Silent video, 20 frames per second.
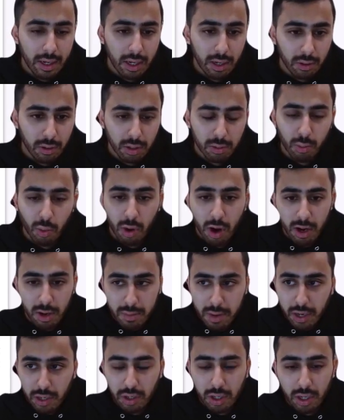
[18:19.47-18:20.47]
just more
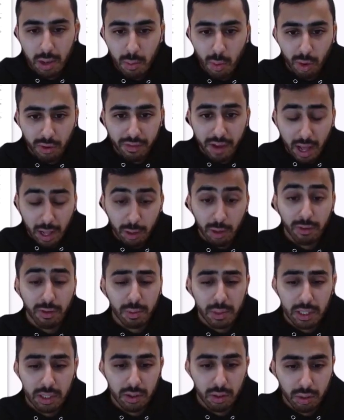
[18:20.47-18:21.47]
automation, more value from
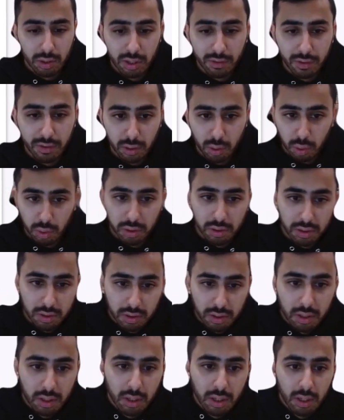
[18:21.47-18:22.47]
each of those different tools?
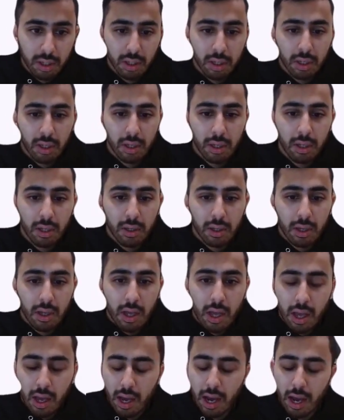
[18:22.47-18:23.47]

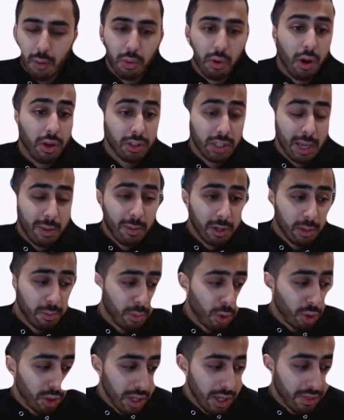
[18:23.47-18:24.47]
We're also able to
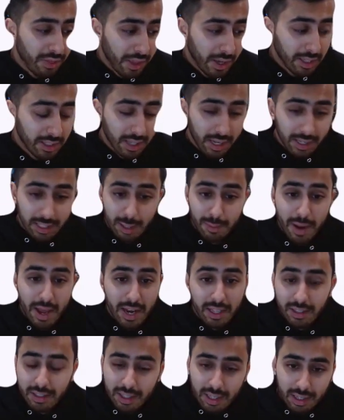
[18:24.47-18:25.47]
pull in things like
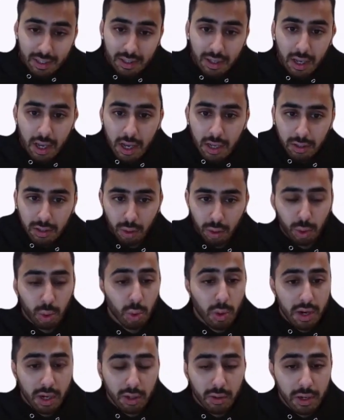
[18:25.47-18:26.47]
dependencies. So through
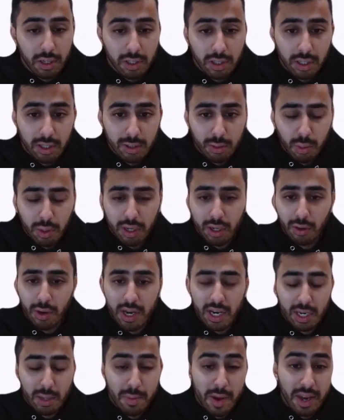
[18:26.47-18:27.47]
our integrations, we can
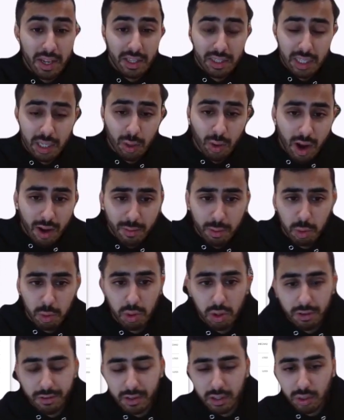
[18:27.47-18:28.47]
create a dependency graph between
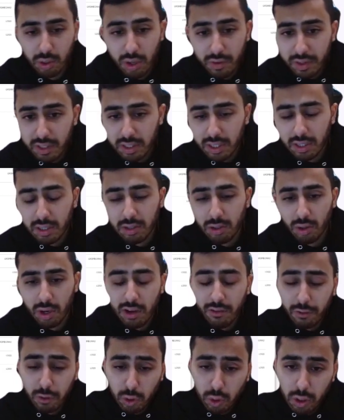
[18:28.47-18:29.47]
all of your services, your
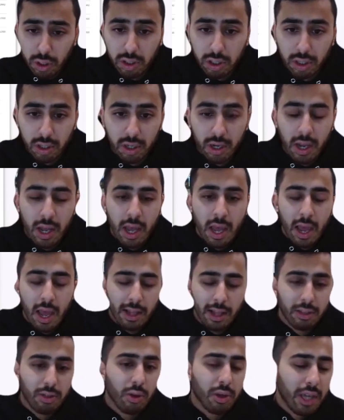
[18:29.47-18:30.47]
infrastructure.
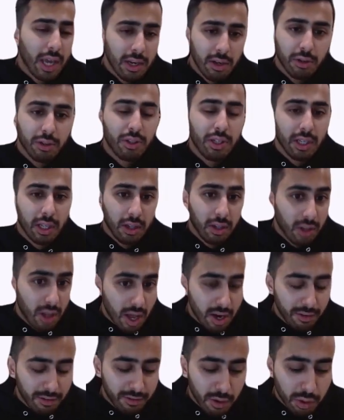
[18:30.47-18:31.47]
And so again, you'll see a
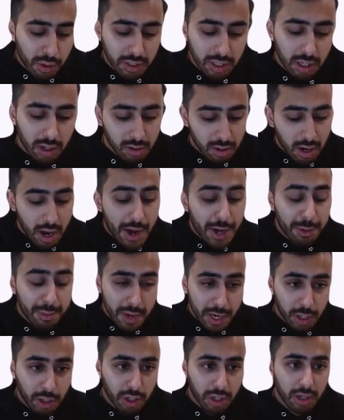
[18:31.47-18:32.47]
lot of focus here on our
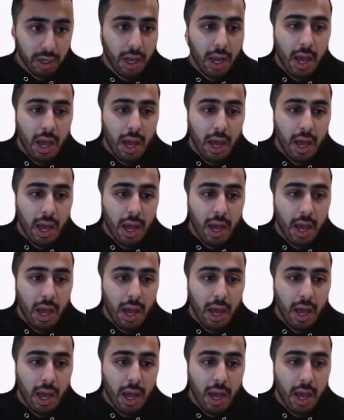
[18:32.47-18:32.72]
automation.